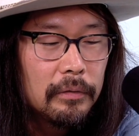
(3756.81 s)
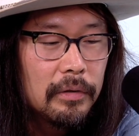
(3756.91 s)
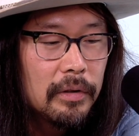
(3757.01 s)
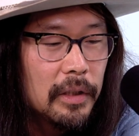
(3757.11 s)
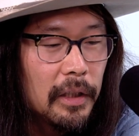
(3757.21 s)

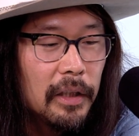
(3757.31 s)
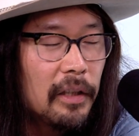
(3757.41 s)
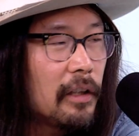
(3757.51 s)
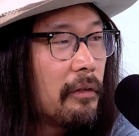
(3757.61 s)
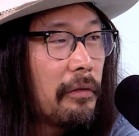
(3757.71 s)
sitting
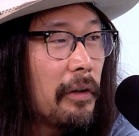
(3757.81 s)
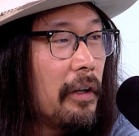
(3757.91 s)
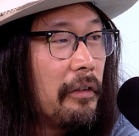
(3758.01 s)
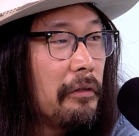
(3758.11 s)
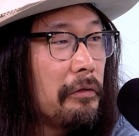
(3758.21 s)
in
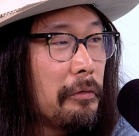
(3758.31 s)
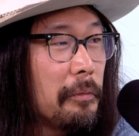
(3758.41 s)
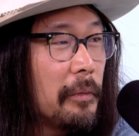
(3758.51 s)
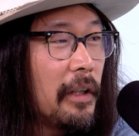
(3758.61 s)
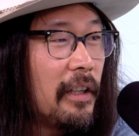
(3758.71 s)
front of
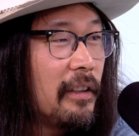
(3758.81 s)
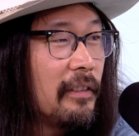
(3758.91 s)
my